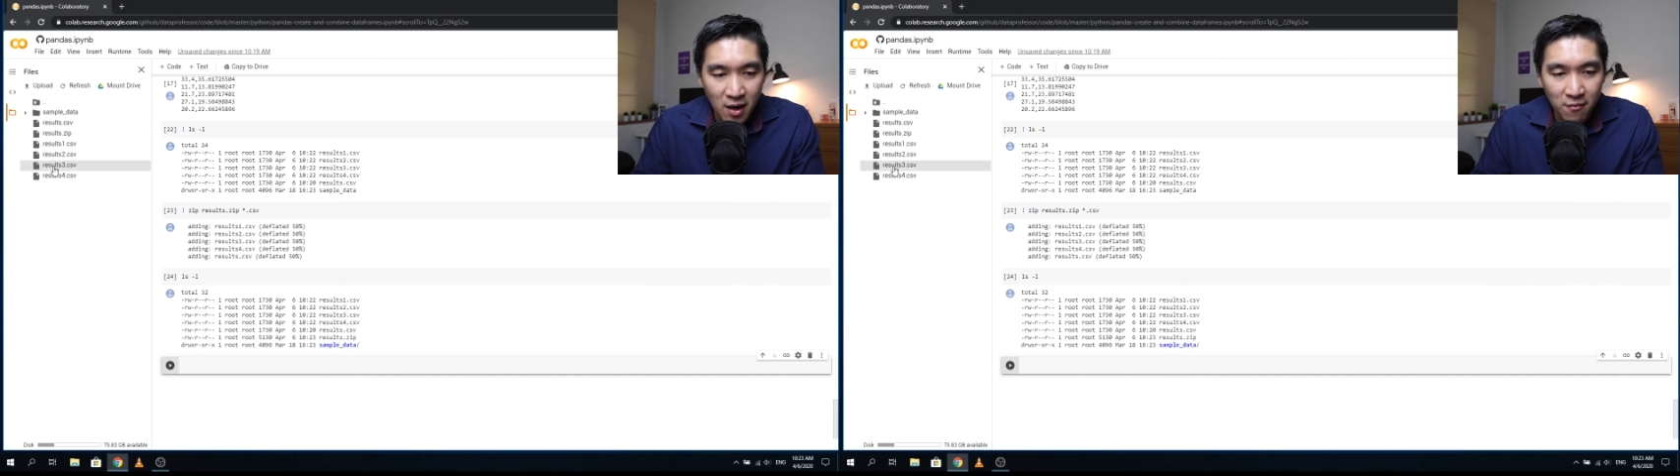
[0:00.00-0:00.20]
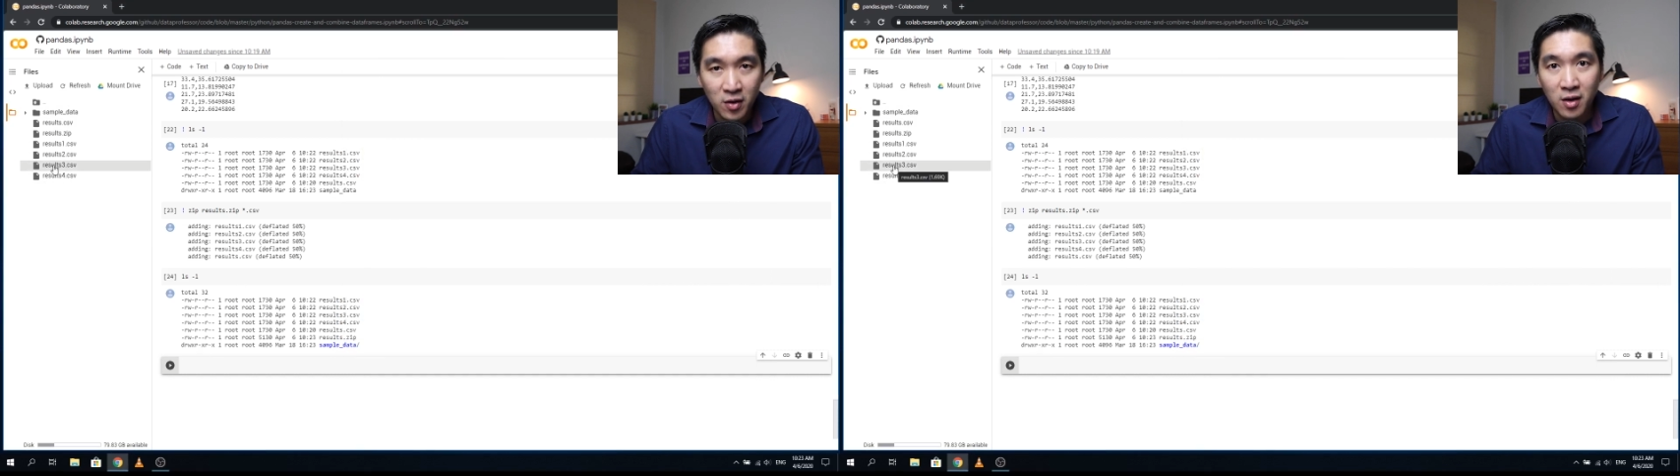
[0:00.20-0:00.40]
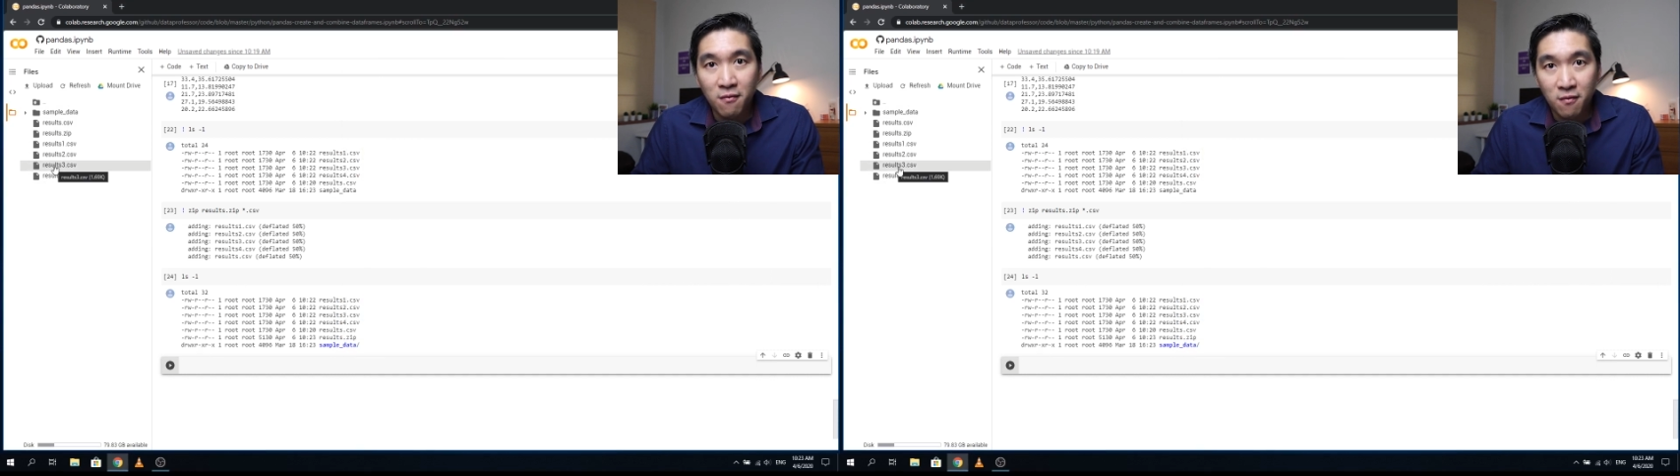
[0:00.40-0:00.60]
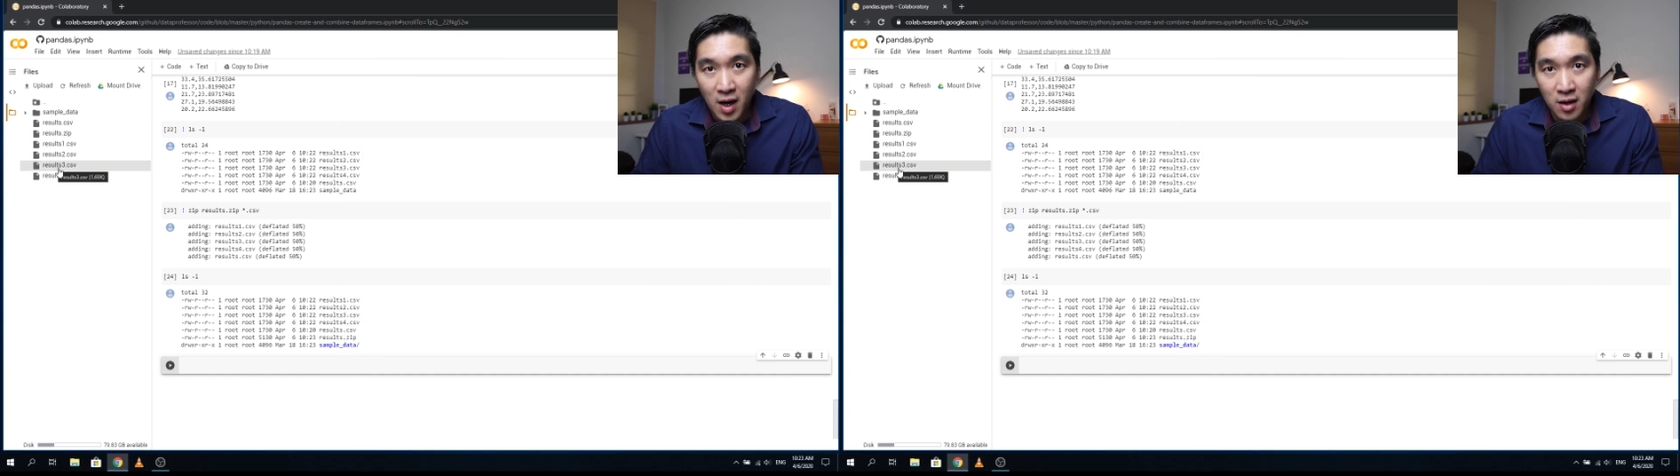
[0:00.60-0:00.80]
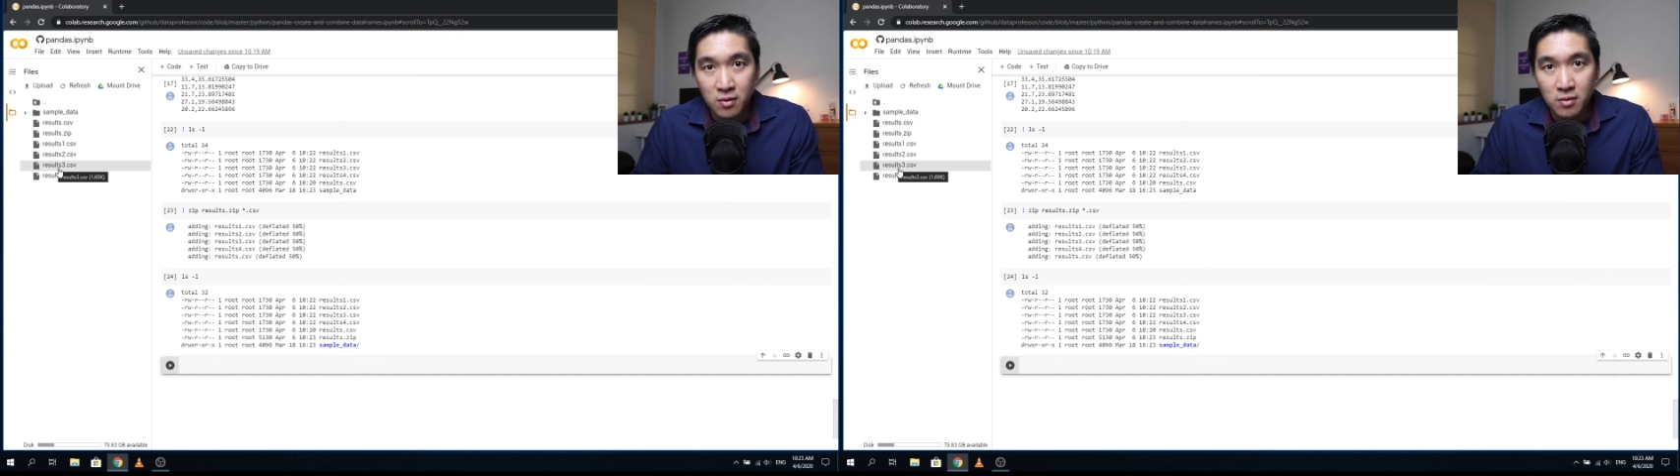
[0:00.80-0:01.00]
every
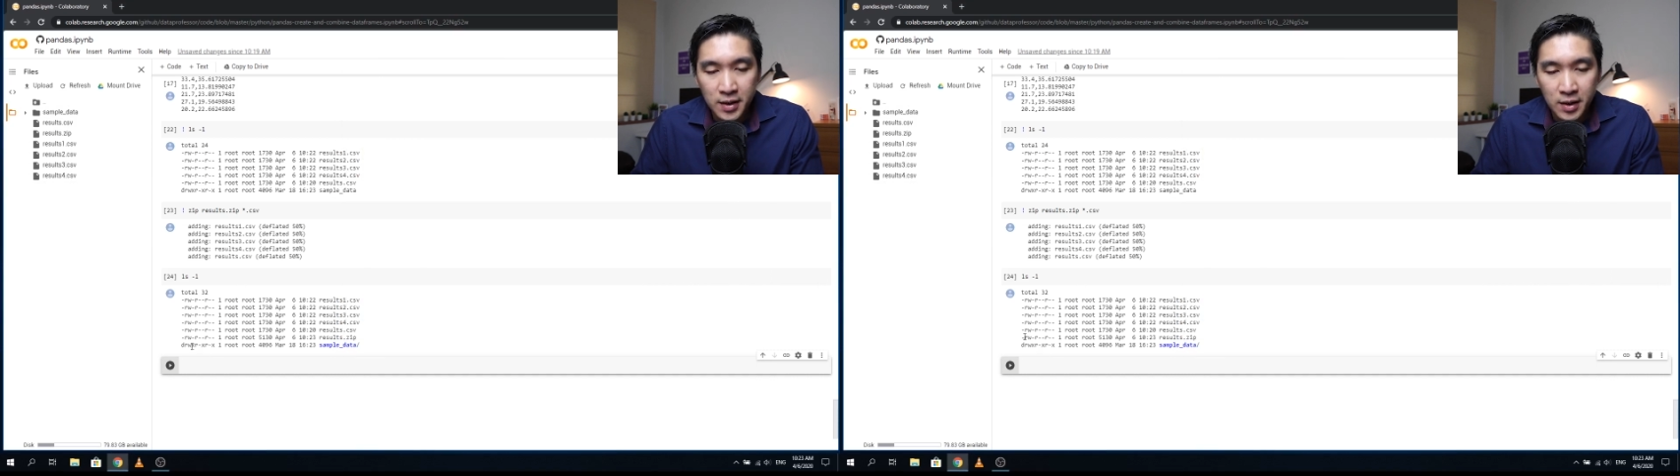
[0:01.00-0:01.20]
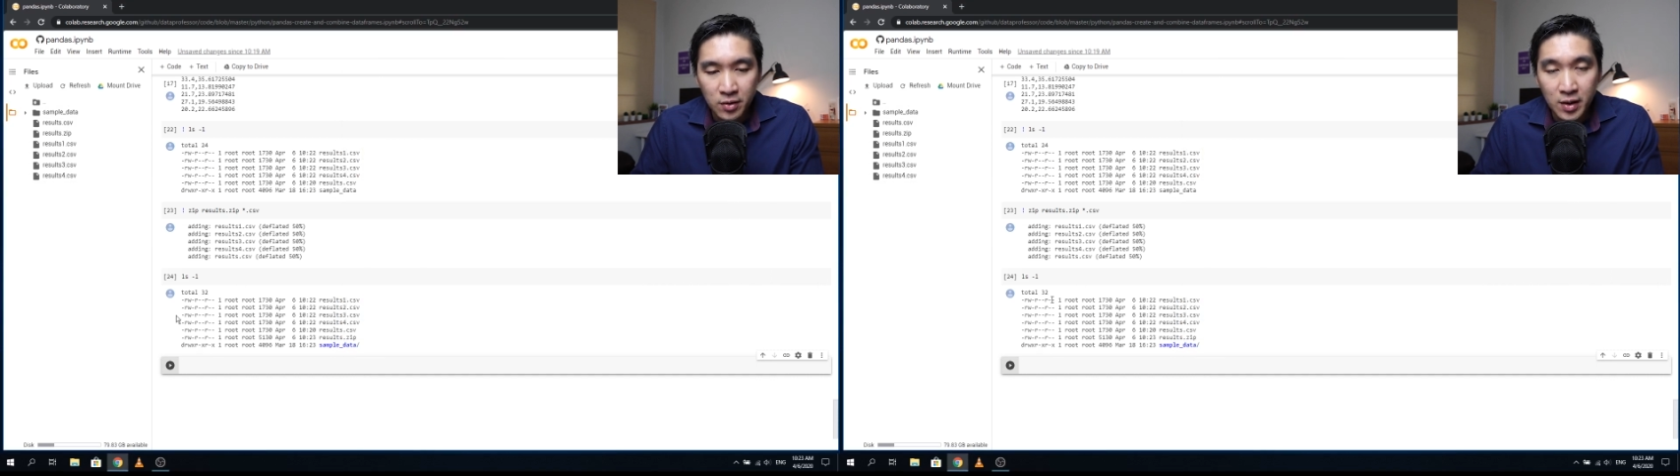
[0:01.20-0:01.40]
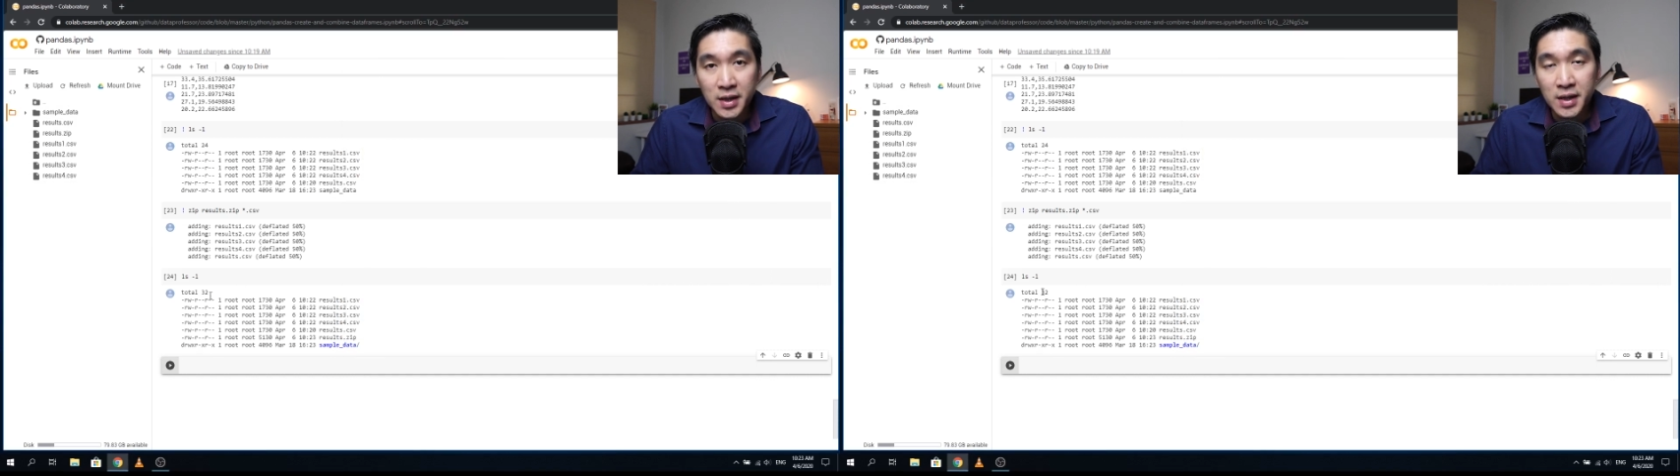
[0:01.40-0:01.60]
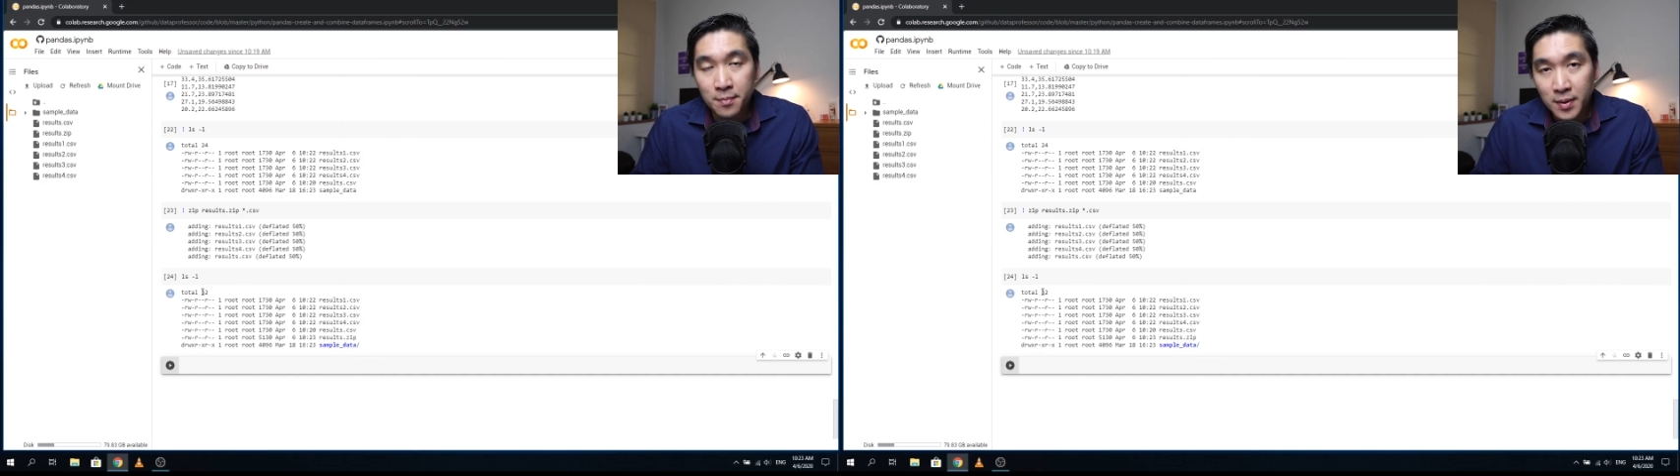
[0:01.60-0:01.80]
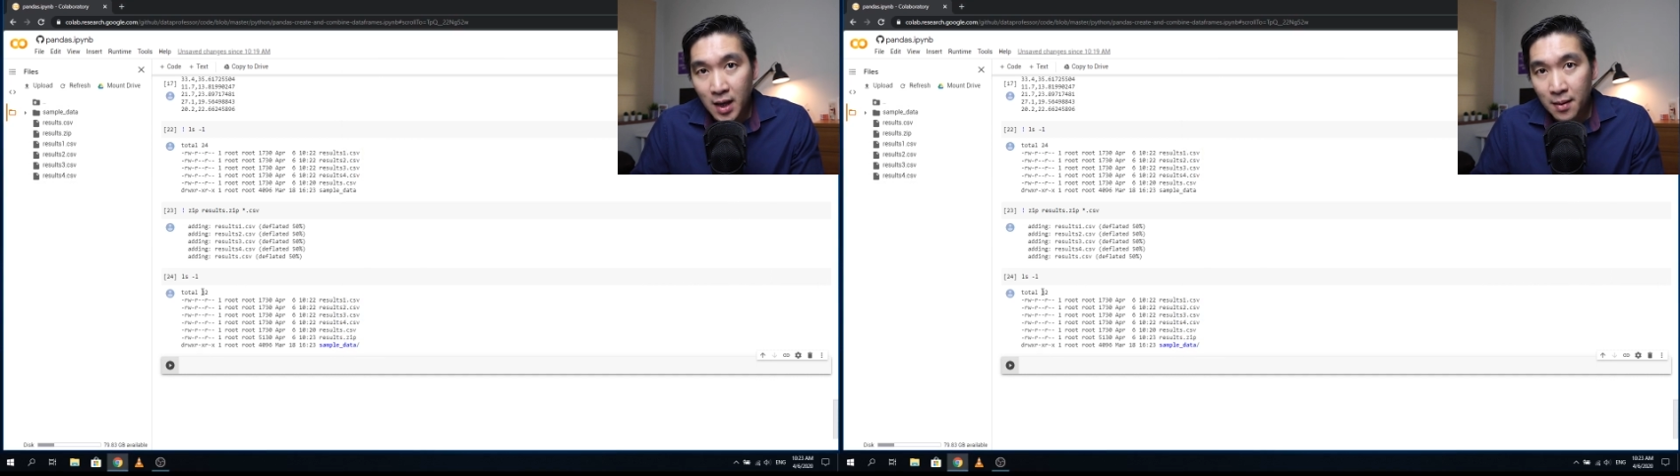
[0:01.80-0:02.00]
file. So you can zip it